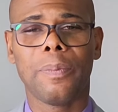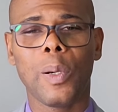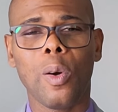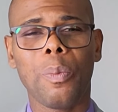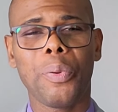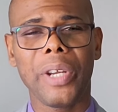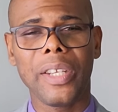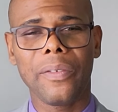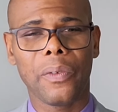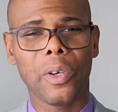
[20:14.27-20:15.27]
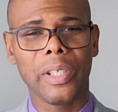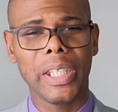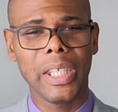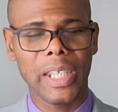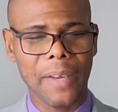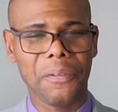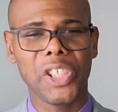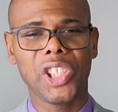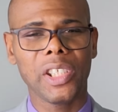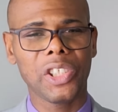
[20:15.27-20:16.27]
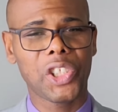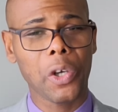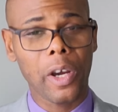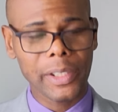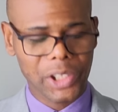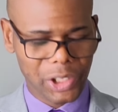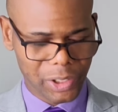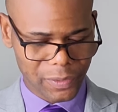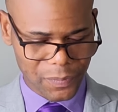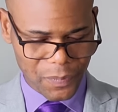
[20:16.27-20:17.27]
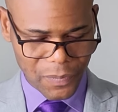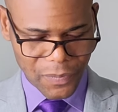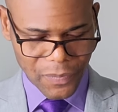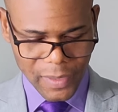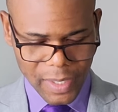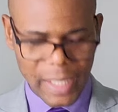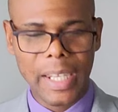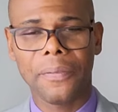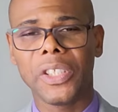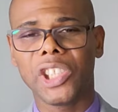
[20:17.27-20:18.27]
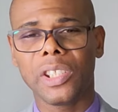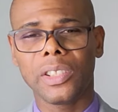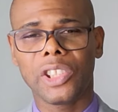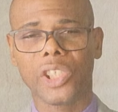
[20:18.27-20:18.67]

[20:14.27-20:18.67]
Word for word: Paul prayed for the Ephesian church in Ephesians